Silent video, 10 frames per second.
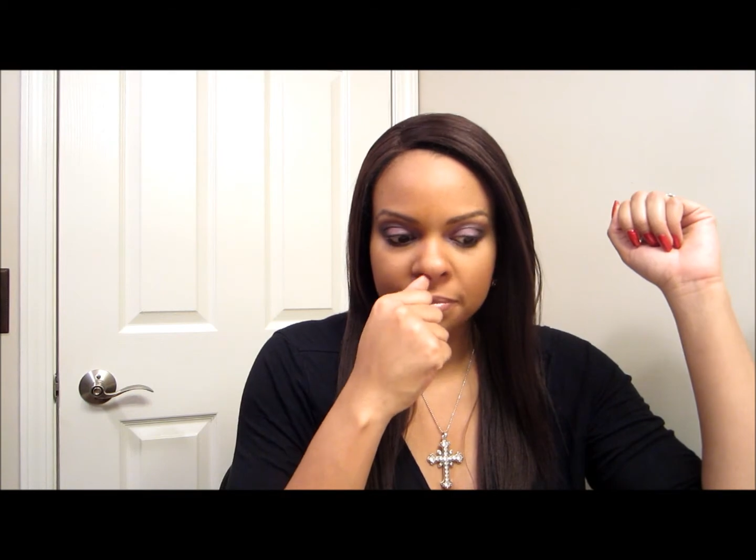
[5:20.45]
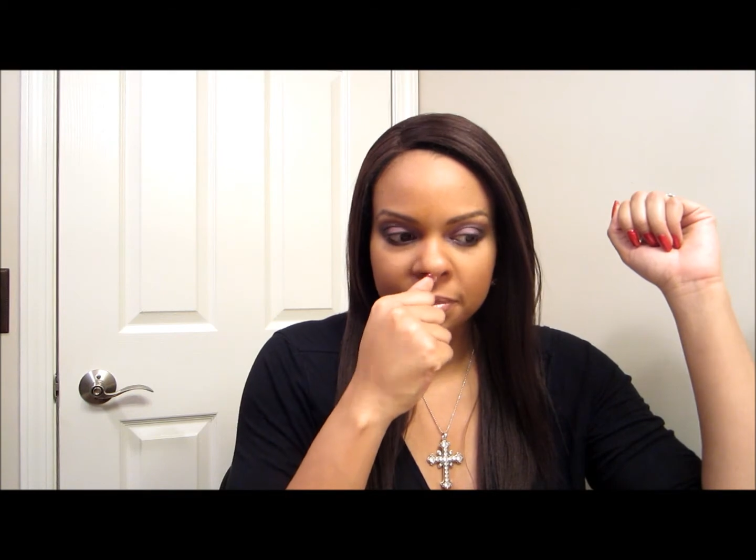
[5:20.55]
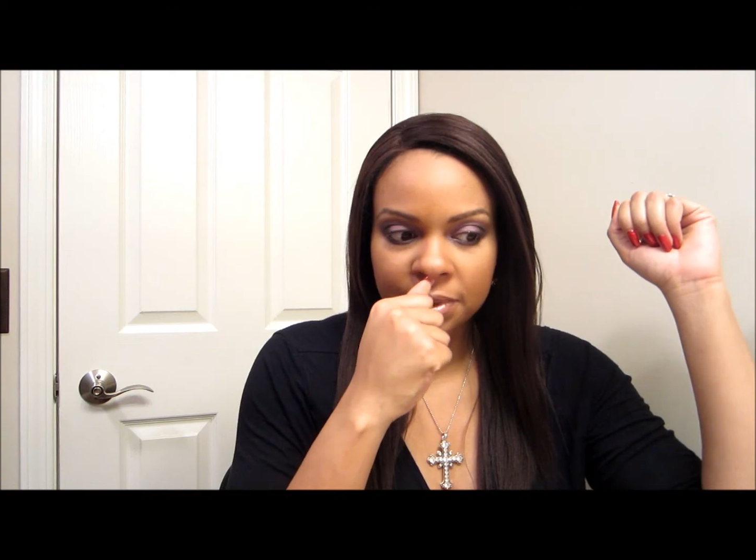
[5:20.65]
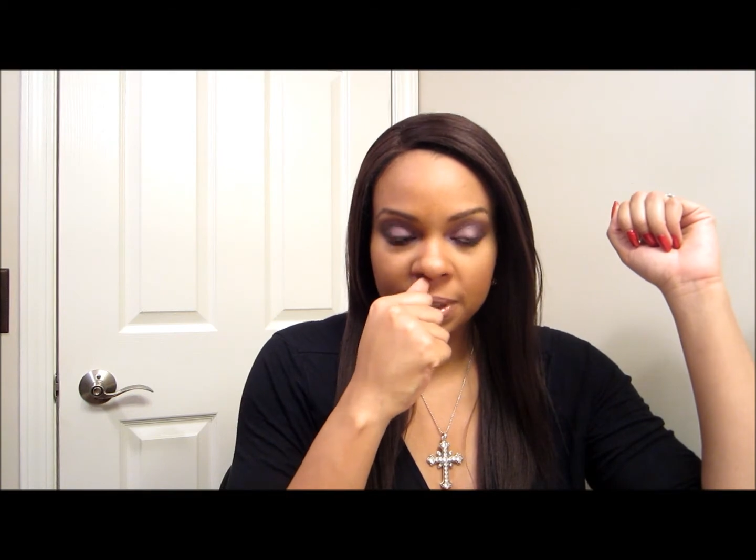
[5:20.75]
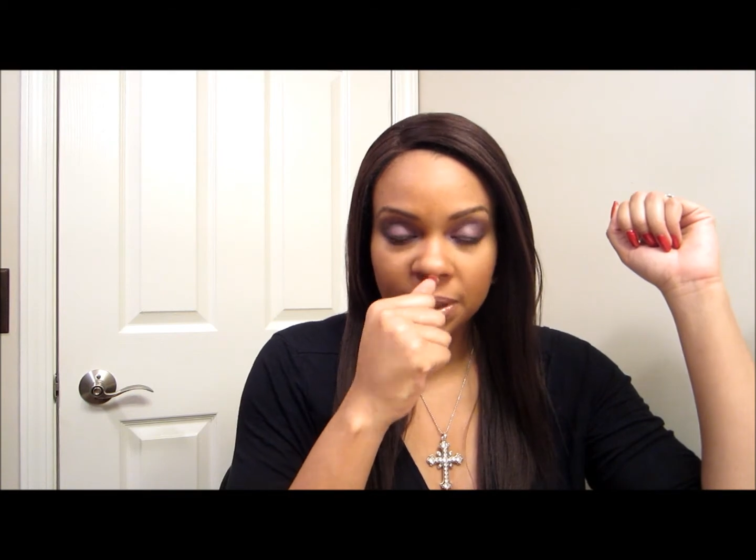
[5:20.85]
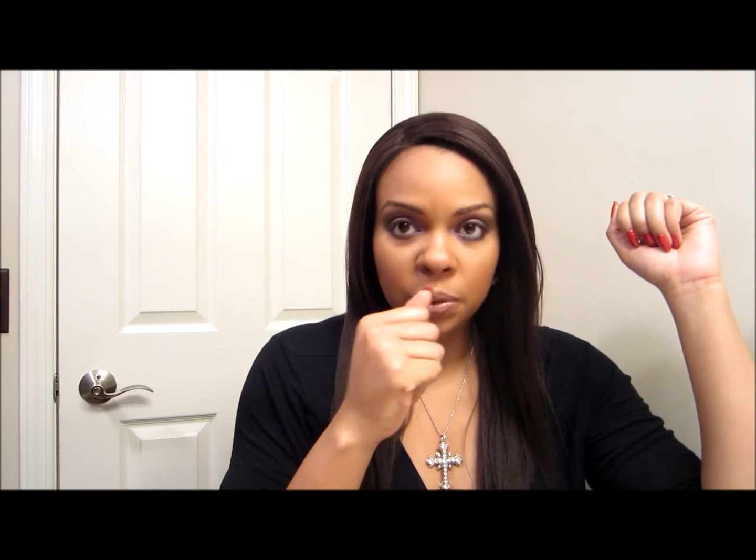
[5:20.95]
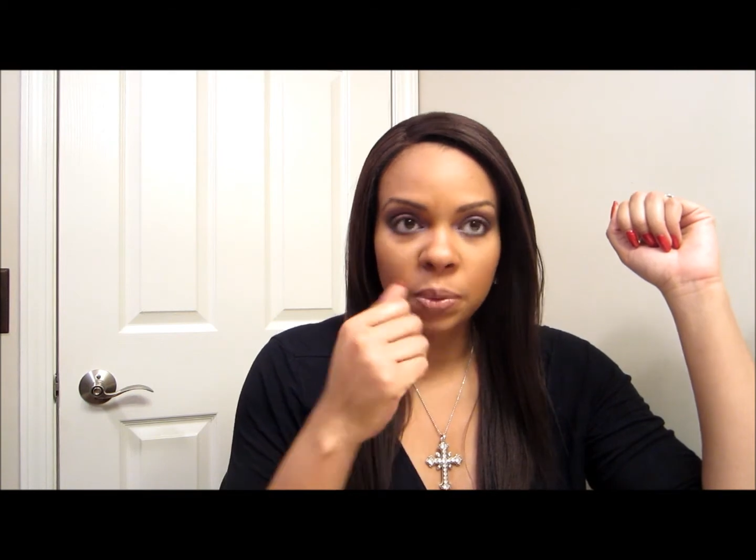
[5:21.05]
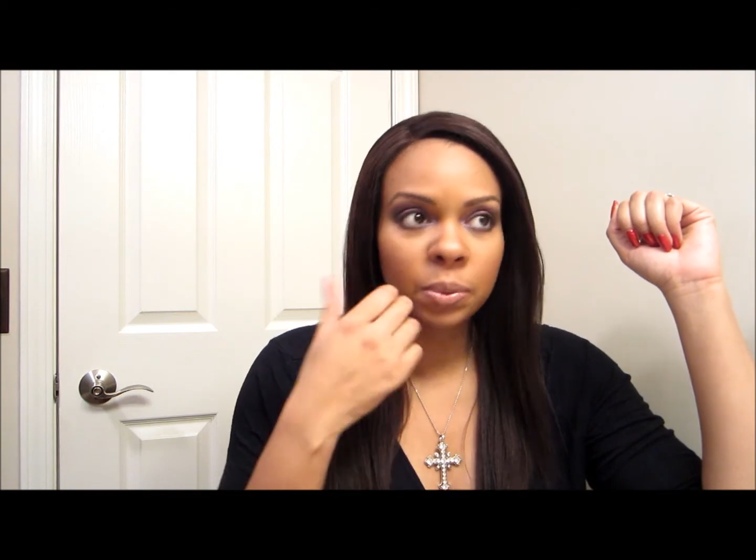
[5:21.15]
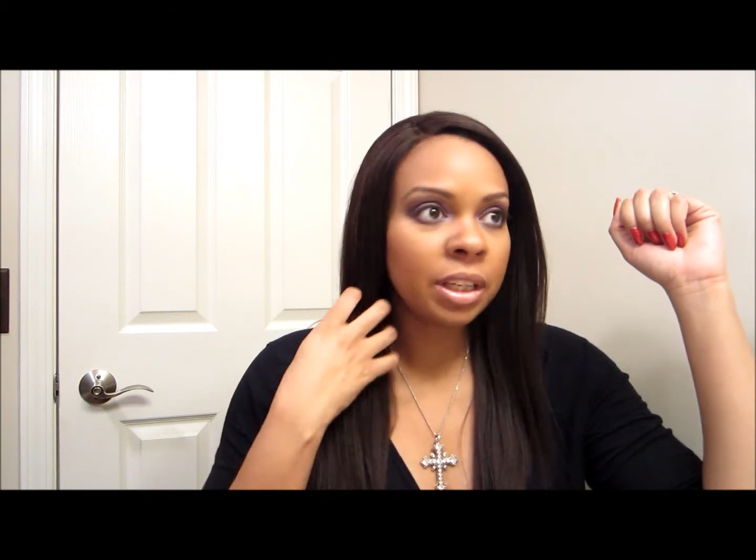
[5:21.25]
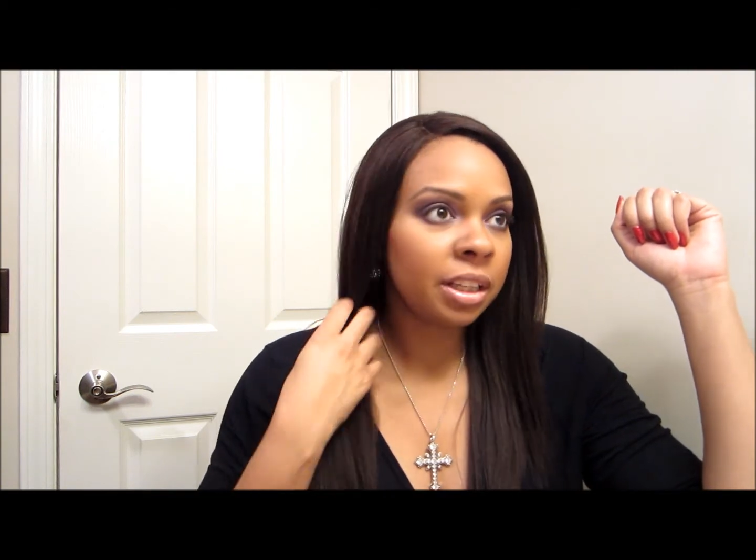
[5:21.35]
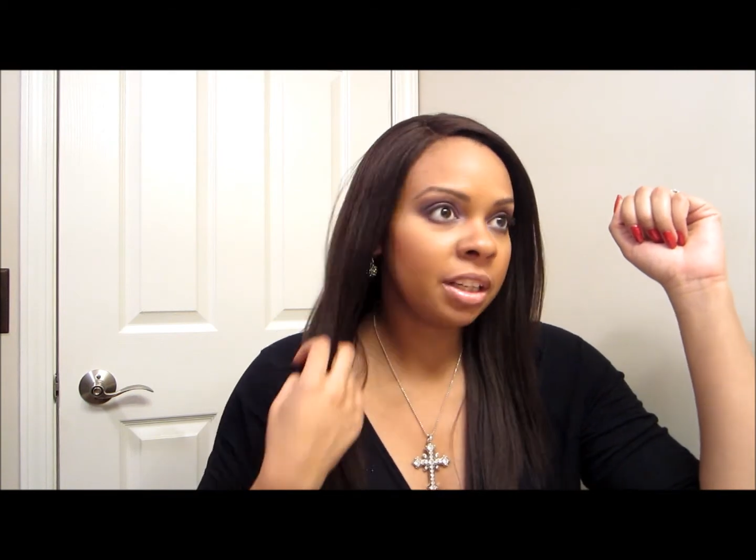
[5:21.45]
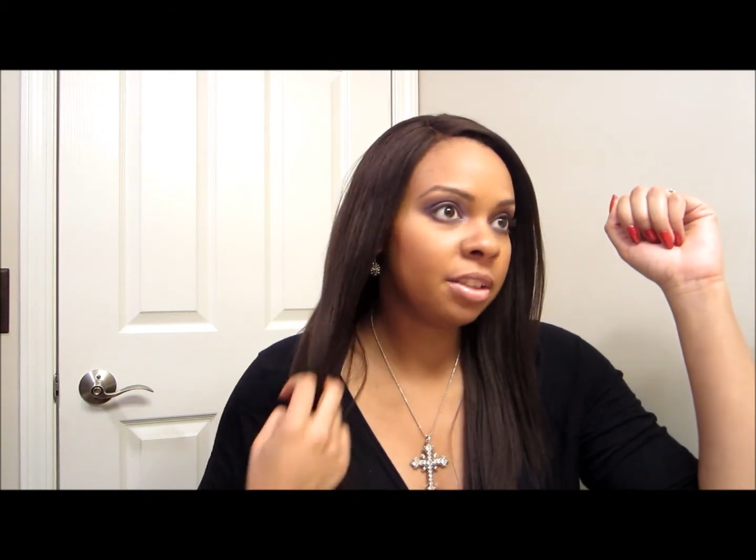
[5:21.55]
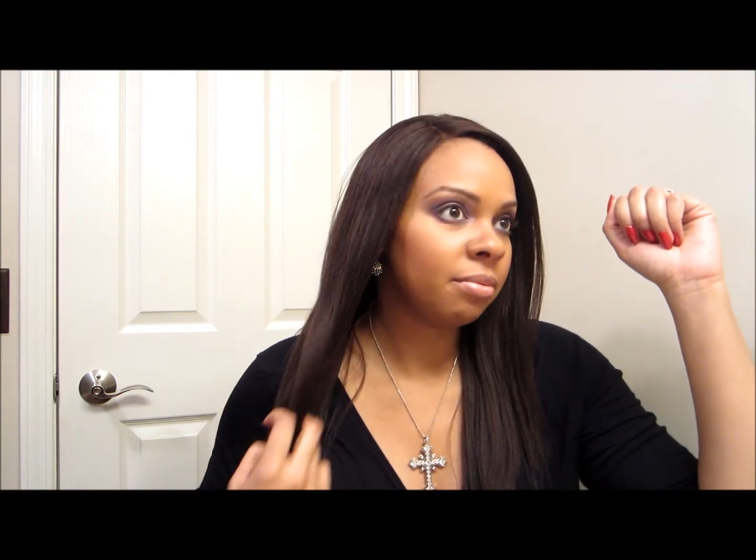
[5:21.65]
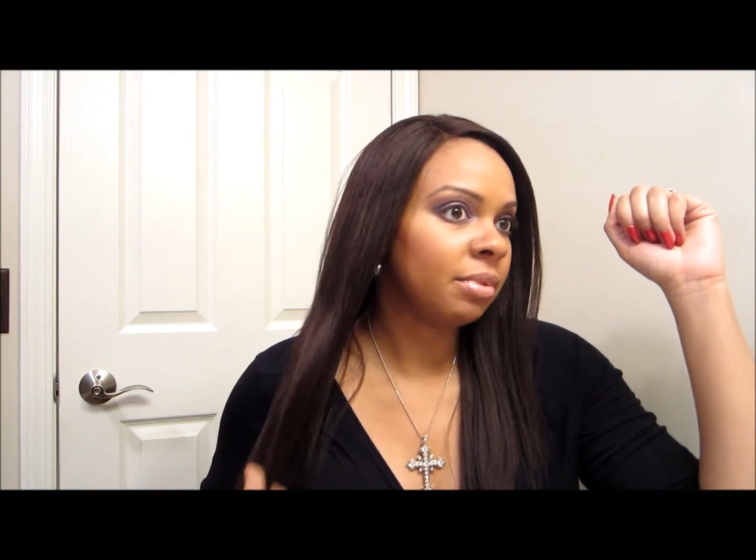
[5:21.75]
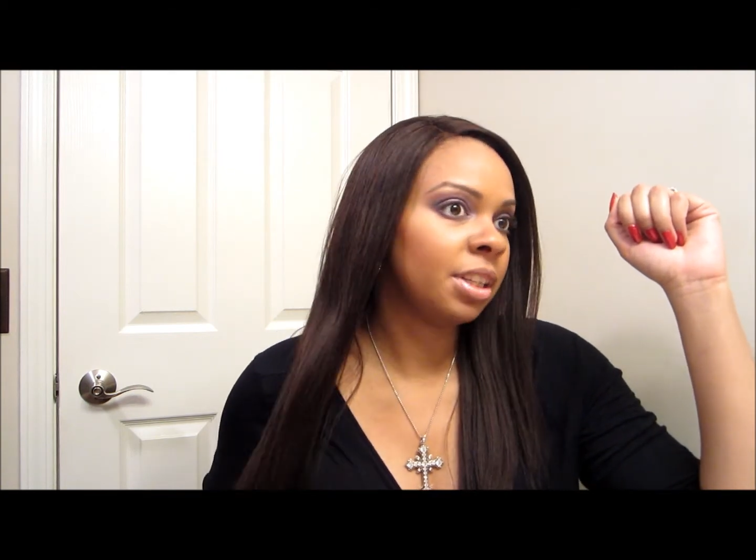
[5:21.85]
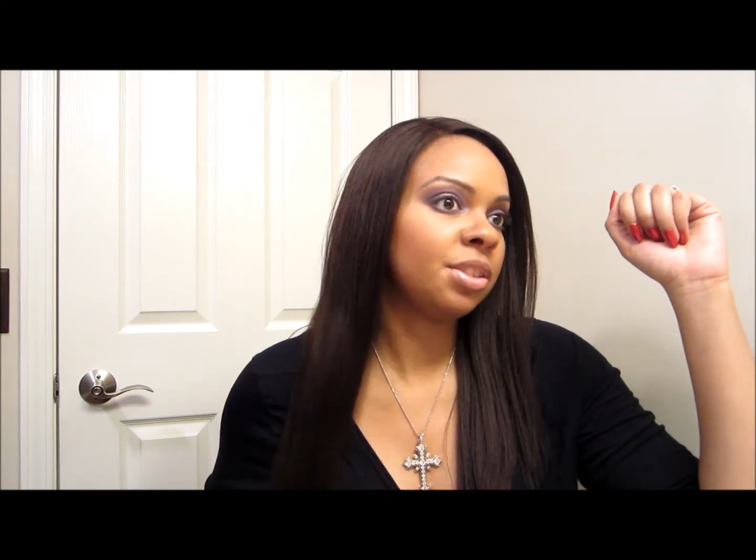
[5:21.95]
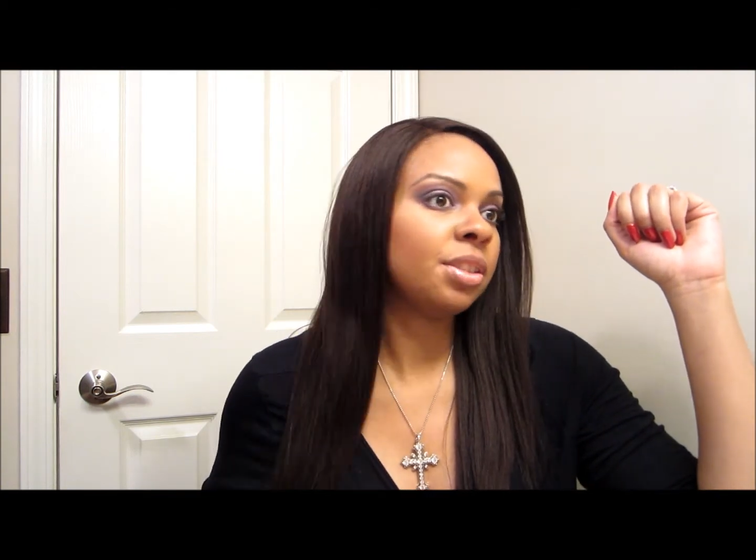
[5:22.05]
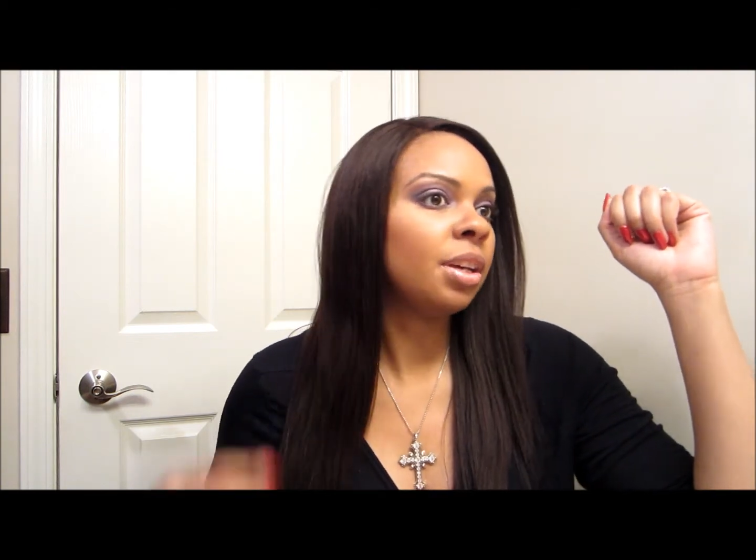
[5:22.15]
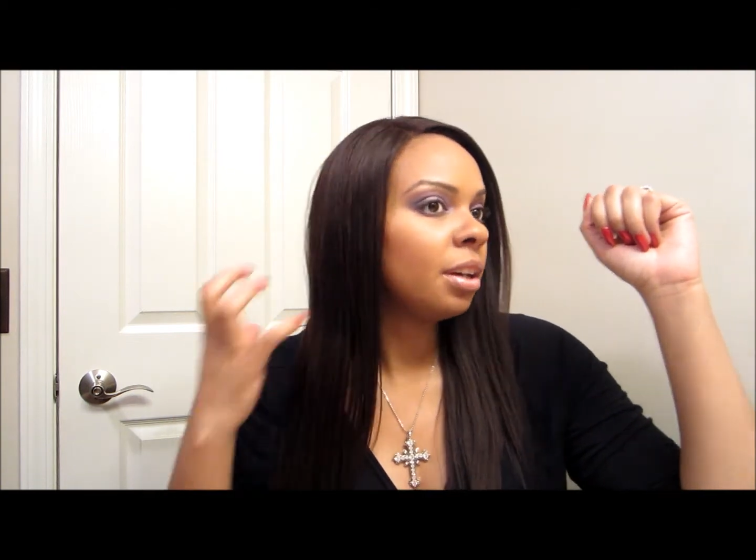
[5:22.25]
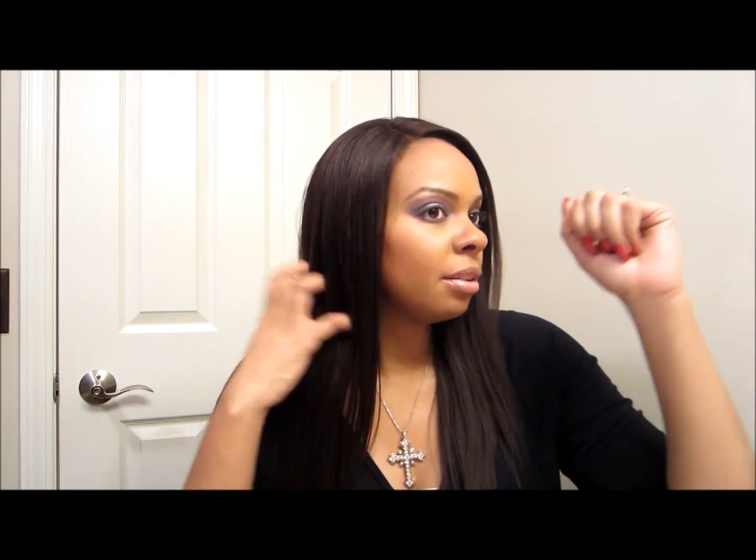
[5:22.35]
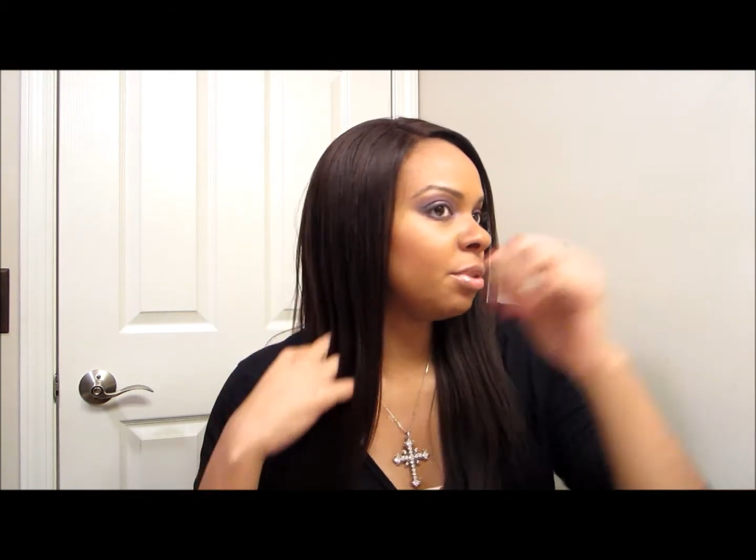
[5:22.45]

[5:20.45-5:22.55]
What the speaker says: So it's